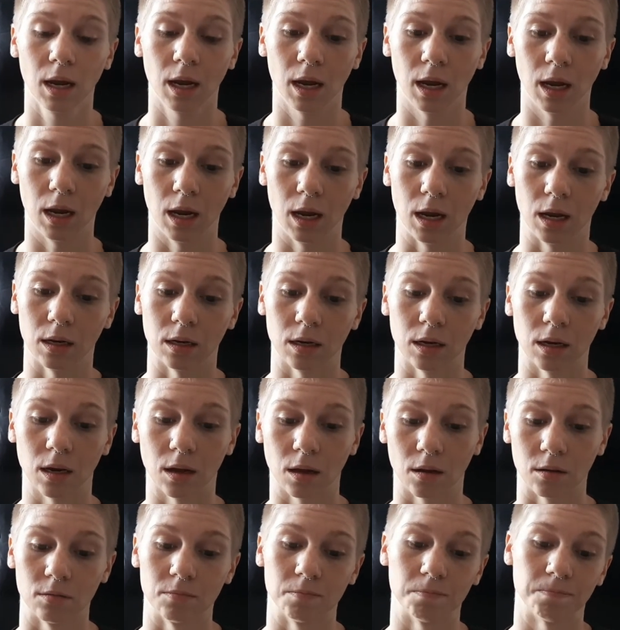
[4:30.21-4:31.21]

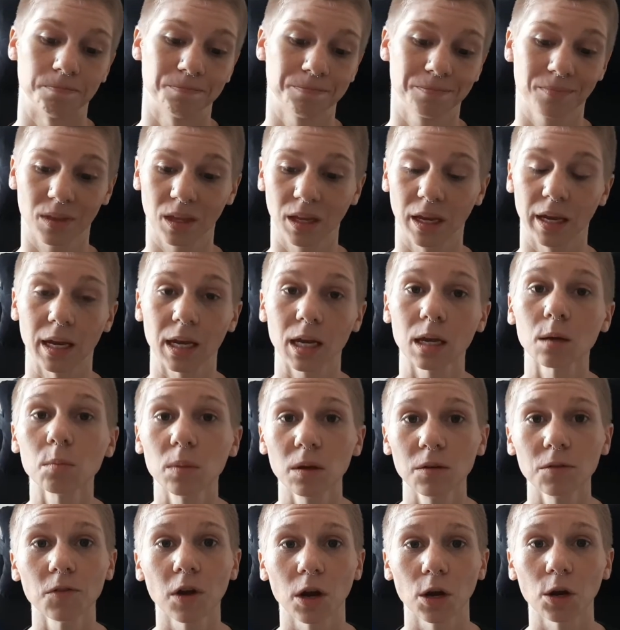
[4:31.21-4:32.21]
and it can
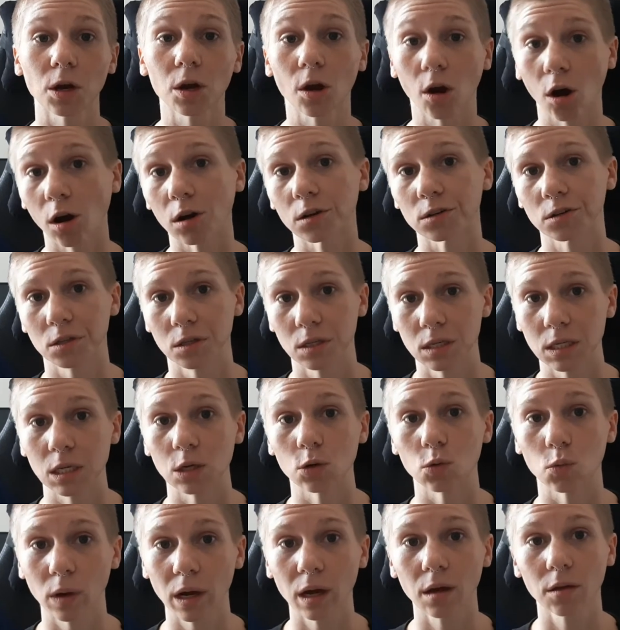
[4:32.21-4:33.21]
be very hard to
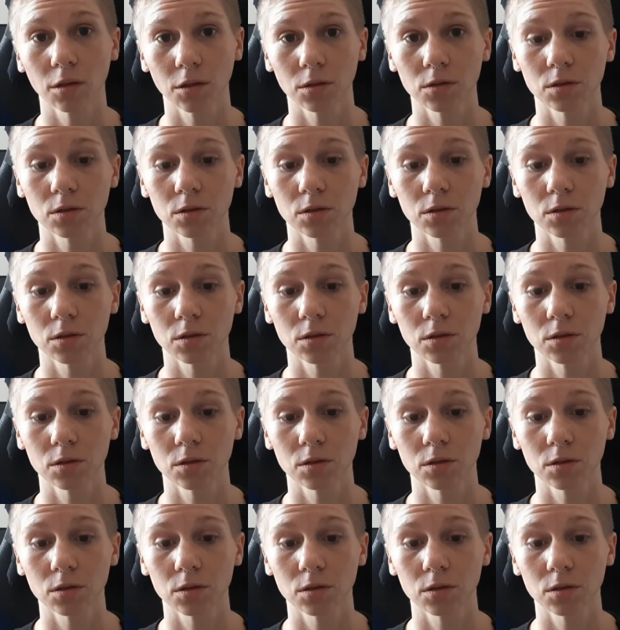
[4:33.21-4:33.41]
deal with.